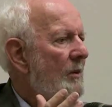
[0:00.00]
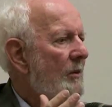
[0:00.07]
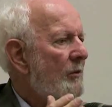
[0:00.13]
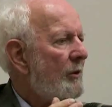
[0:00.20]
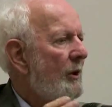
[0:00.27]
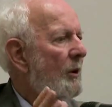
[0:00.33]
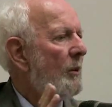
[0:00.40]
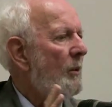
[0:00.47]

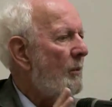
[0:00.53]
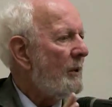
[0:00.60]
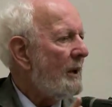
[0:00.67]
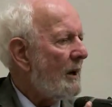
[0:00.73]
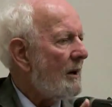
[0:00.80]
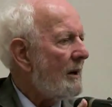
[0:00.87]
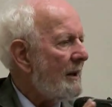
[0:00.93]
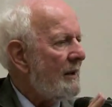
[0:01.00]
So we
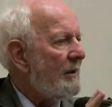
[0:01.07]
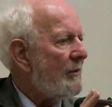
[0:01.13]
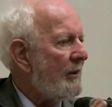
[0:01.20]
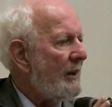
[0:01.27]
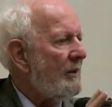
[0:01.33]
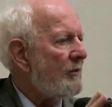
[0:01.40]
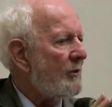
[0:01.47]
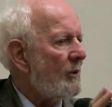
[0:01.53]
are, in a
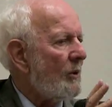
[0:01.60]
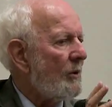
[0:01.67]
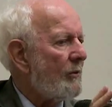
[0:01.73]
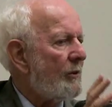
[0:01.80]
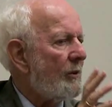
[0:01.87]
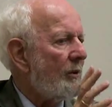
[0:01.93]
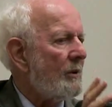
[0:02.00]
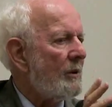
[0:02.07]
sense,
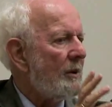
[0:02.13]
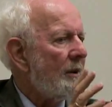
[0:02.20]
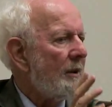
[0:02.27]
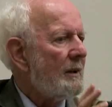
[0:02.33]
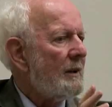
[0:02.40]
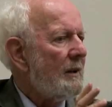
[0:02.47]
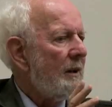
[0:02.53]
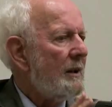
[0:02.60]
also
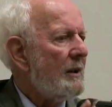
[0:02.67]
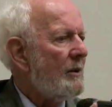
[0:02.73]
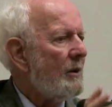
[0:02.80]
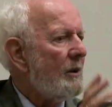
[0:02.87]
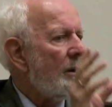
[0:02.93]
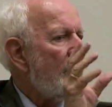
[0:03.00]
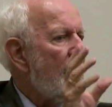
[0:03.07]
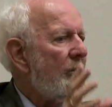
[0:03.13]
in an
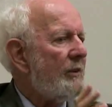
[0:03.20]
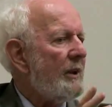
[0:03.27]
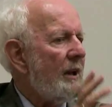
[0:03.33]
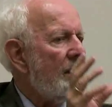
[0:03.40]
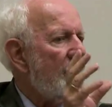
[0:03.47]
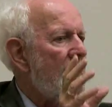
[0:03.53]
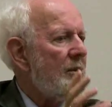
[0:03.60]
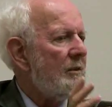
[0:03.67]
early
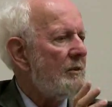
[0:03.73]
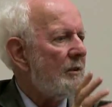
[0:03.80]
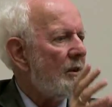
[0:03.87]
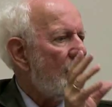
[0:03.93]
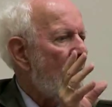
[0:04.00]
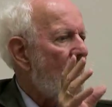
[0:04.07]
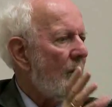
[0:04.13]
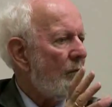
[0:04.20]
stage
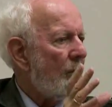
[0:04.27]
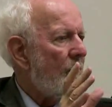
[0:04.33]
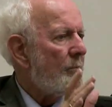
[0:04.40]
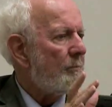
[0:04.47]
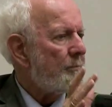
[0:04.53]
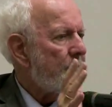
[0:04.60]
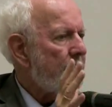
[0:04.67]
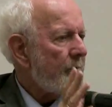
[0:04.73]
of
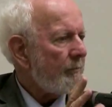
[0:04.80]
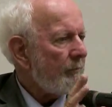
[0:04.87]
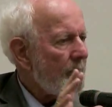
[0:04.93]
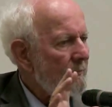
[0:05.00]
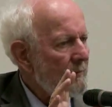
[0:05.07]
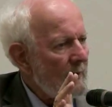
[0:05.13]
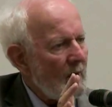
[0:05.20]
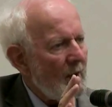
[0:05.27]

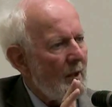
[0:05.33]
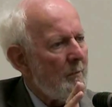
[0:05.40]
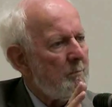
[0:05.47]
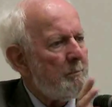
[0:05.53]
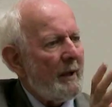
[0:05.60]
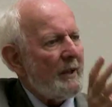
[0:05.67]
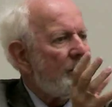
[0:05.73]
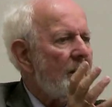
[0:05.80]
a
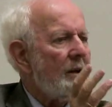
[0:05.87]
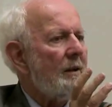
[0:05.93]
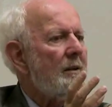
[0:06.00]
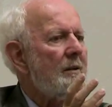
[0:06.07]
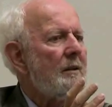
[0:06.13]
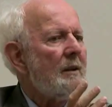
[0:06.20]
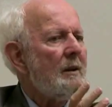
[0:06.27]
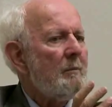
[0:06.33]
better
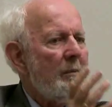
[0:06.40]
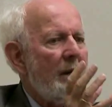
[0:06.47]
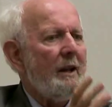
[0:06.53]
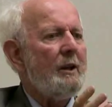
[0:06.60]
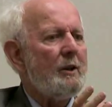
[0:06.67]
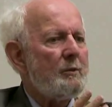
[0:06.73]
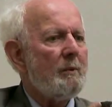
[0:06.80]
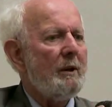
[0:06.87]

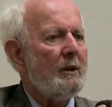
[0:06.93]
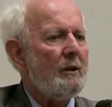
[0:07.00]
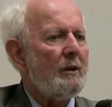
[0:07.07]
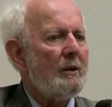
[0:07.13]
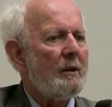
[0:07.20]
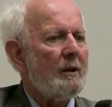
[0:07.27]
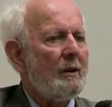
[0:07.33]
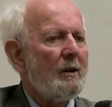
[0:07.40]
management,